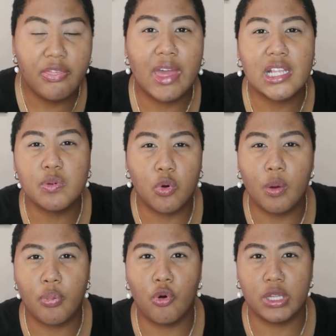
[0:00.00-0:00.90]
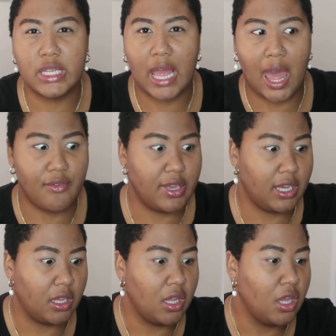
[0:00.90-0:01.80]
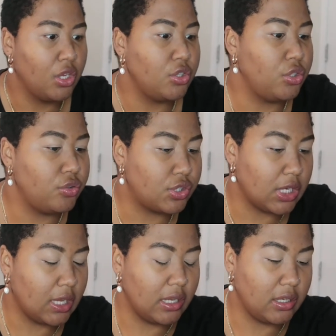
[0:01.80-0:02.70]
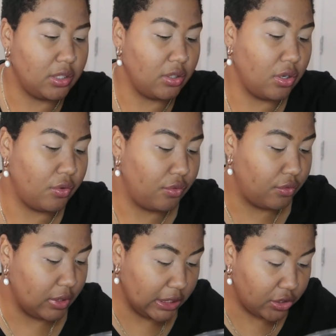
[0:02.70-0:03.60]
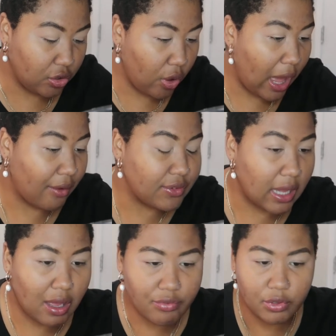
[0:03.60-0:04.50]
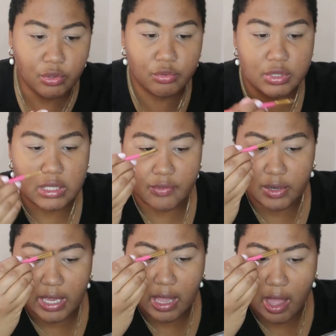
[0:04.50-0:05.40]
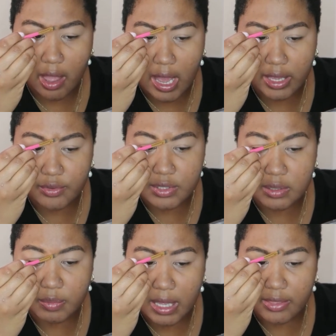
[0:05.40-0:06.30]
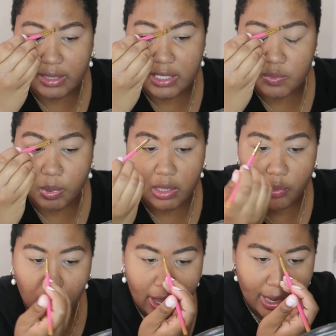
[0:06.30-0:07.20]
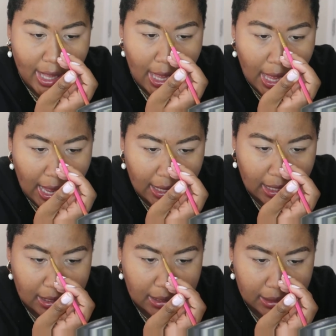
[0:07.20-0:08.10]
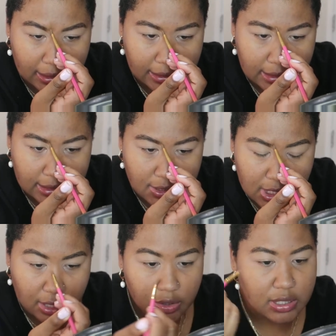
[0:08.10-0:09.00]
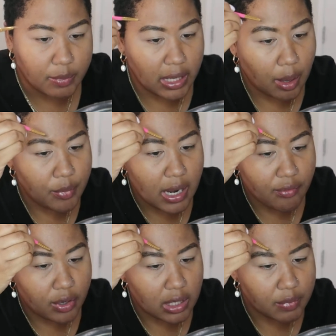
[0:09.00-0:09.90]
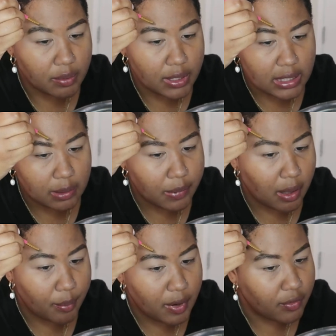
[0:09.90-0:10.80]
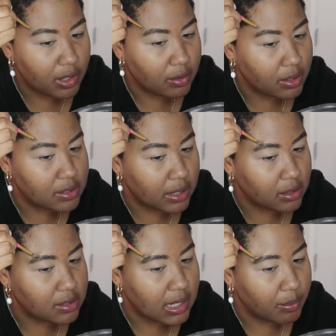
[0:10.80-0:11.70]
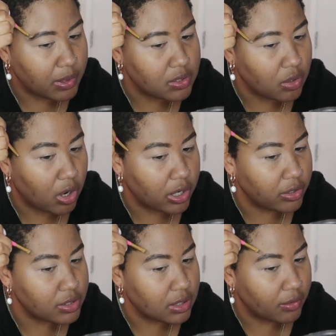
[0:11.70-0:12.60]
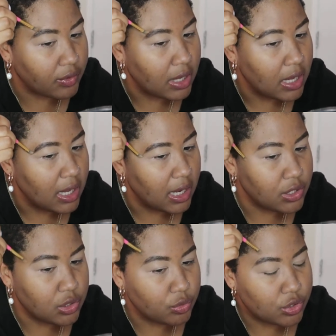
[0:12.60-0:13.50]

that's more important than having new shit, you know? Like you don't have to have the newest stuff. And I, I, I used to, I think that's probably why I kind of neglected this channel because I'm like, I'm never going to be able to keep up. I'm never going to, it's like, stop being so hard on yourself and do